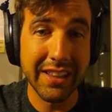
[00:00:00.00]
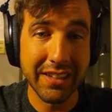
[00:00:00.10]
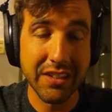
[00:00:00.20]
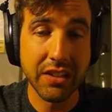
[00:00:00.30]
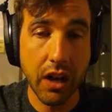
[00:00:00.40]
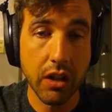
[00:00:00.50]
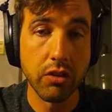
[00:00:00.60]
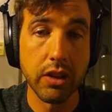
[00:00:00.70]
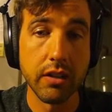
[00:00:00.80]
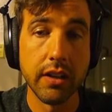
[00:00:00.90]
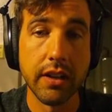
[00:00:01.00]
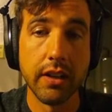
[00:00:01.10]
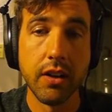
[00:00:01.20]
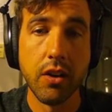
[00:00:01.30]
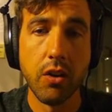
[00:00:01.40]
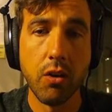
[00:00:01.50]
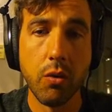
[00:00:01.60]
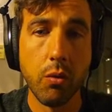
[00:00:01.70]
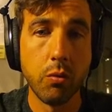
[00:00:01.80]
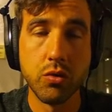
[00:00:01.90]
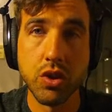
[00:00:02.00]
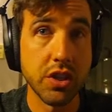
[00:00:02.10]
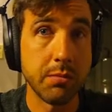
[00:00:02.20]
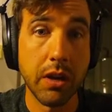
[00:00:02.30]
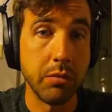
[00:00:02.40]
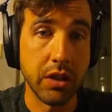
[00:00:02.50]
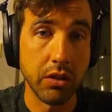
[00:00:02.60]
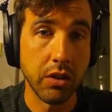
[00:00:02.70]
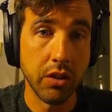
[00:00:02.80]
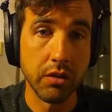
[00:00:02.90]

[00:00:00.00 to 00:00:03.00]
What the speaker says: to color it just by being on.